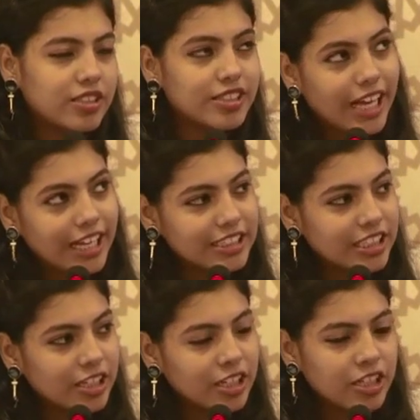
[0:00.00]

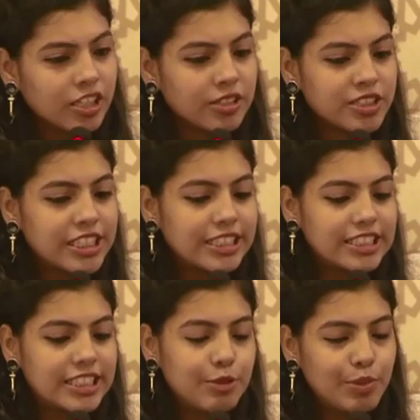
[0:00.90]
that since
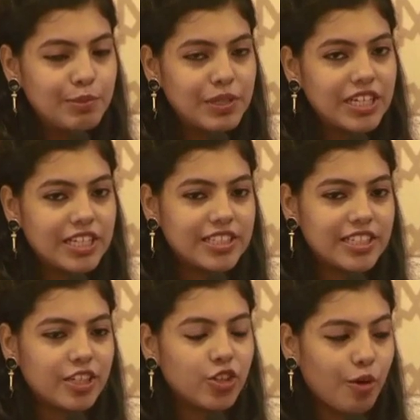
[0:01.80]
TPP is an
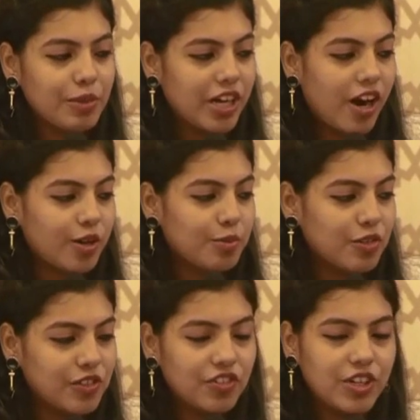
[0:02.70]
economic arm
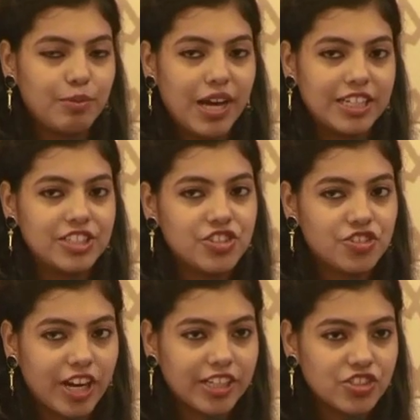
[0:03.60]
of the rebalance
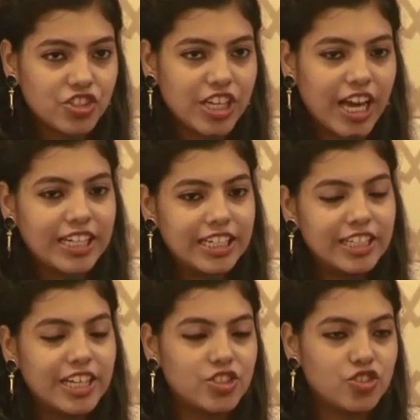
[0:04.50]
strategy, and
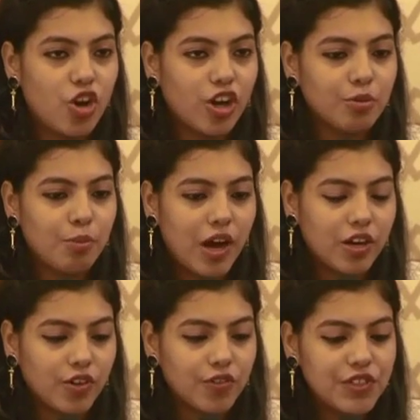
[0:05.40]
India is not a
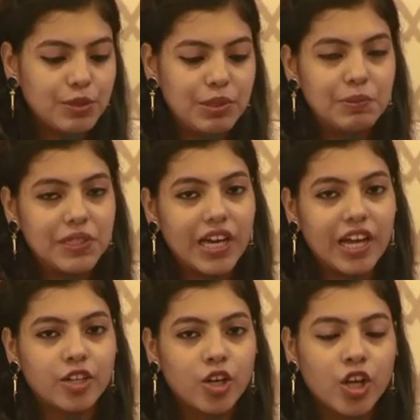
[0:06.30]
part of TPP,
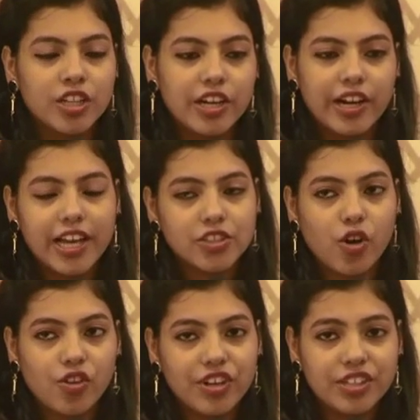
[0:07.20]
and there has
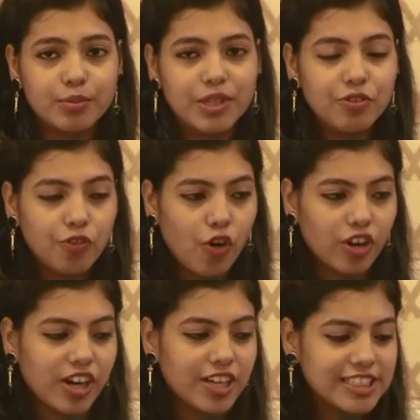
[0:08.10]
already been
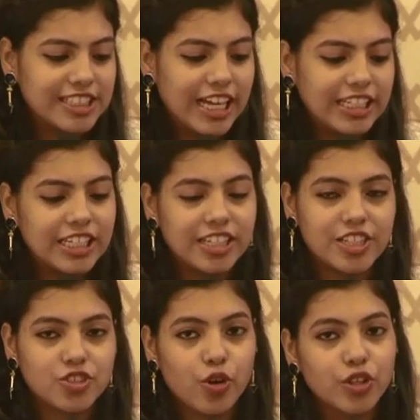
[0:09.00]
forecast that India
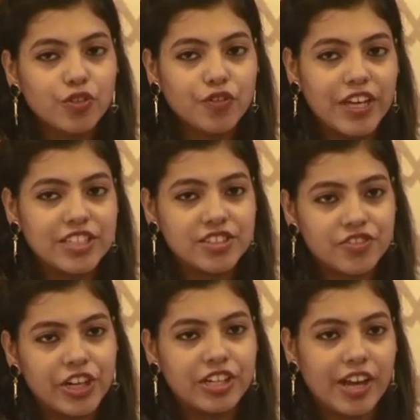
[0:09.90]
is going to face
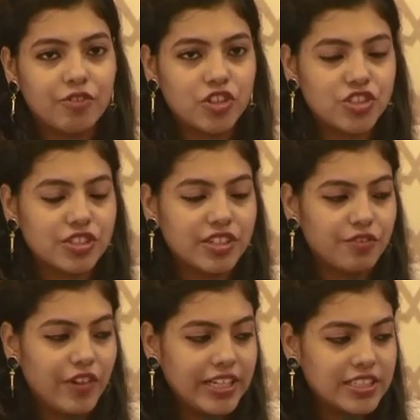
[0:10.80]
trade diversion
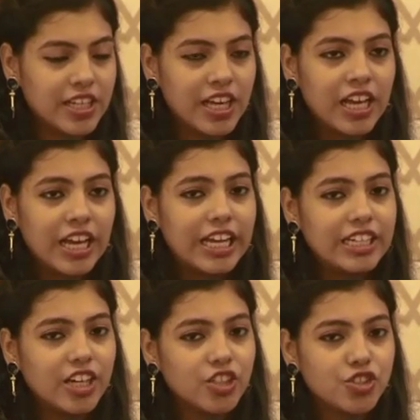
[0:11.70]
effects,
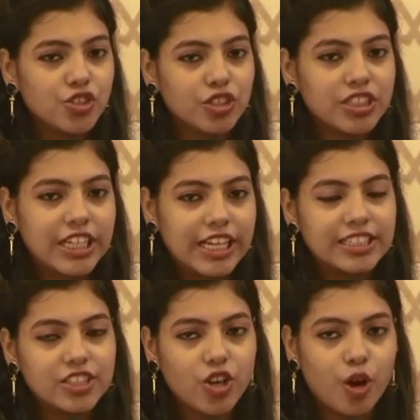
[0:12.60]
India should take
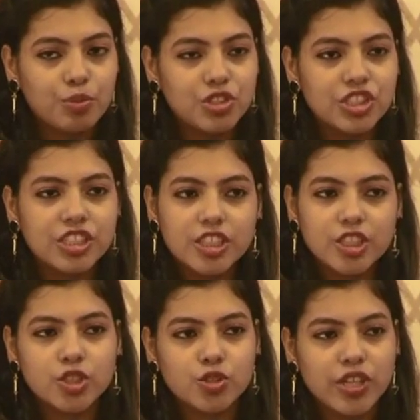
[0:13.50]
this
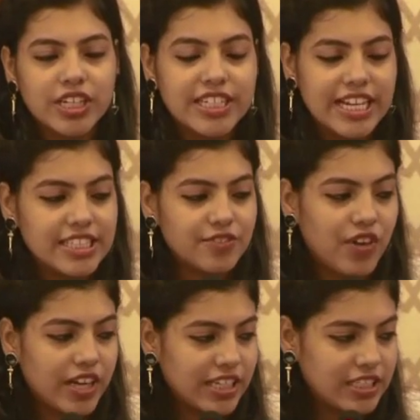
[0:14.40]
opportunity to
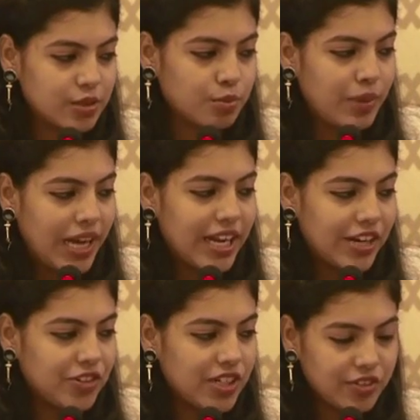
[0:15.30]
intensify its
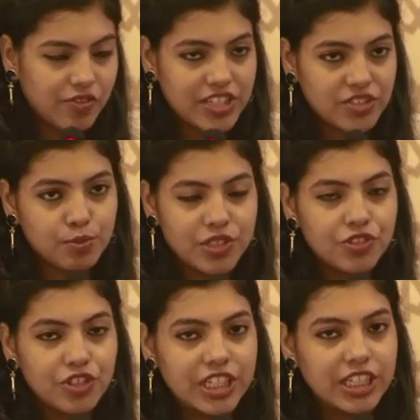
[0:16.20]
bilateral investment
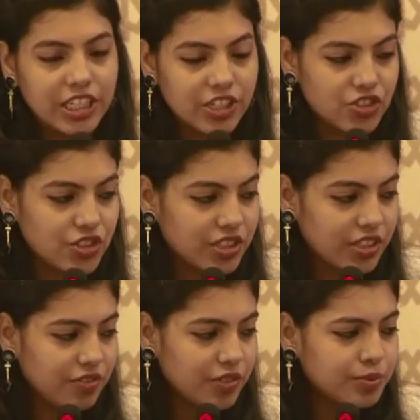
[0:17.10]
treaty initiative.